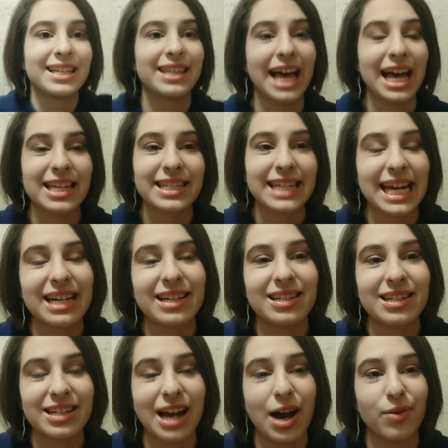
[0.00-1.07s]
Thus, I
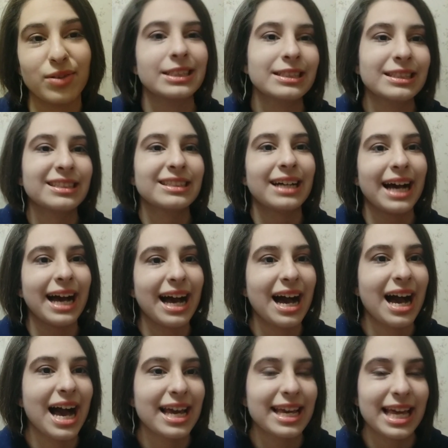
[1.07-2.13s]
couldn't go there.
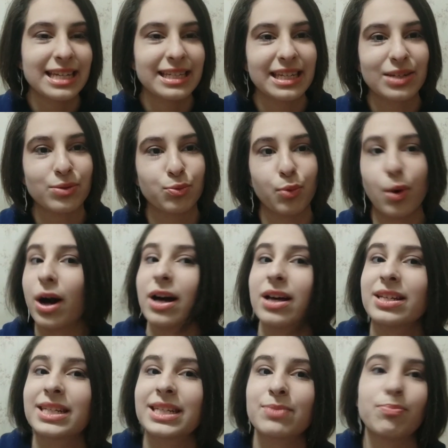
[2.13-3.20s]
I guess this
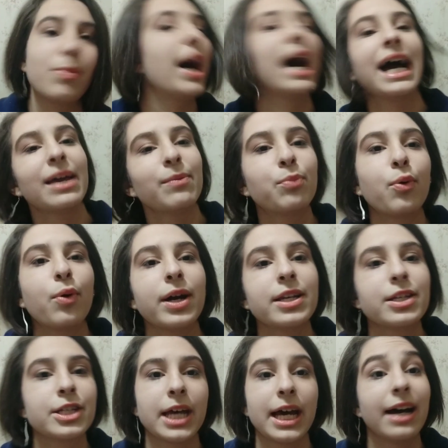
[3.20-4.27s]
was my
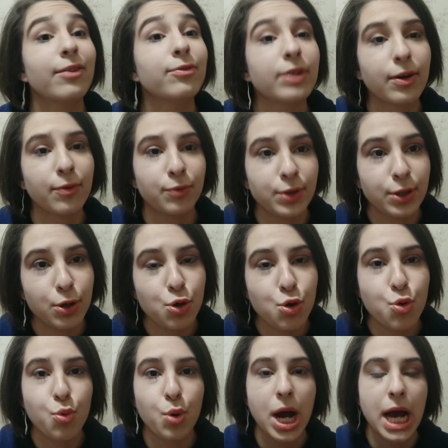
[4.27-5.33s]
point of
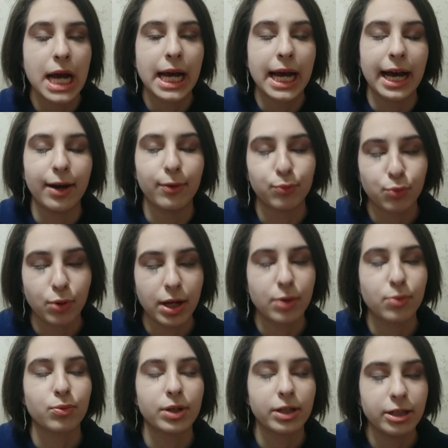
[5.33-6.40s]
view of
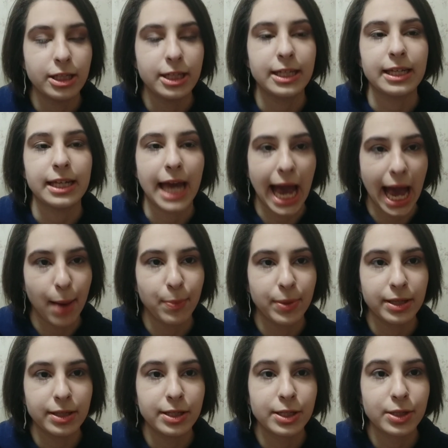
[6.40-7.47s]
what really
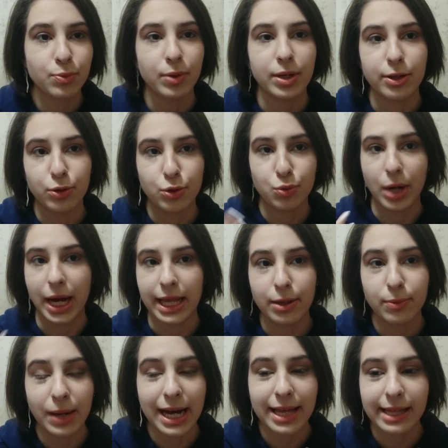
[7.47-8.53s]
happens when you try
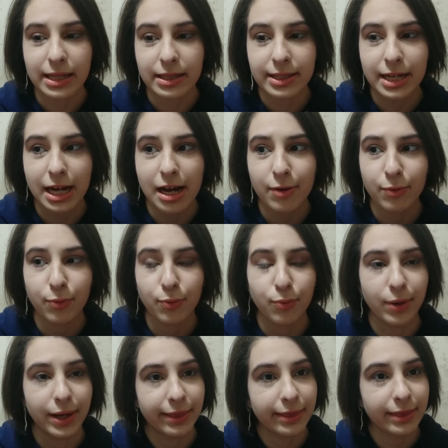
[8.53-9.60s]
to buy that stuff
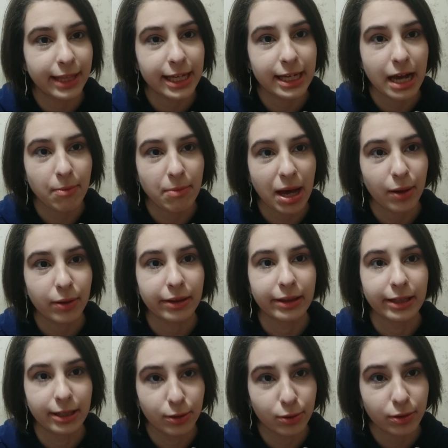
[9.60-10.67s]
when they come out,
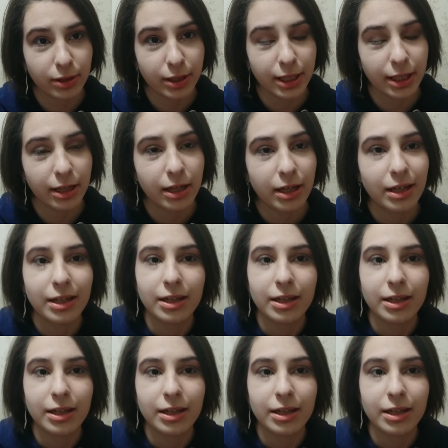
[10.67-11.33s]
literally.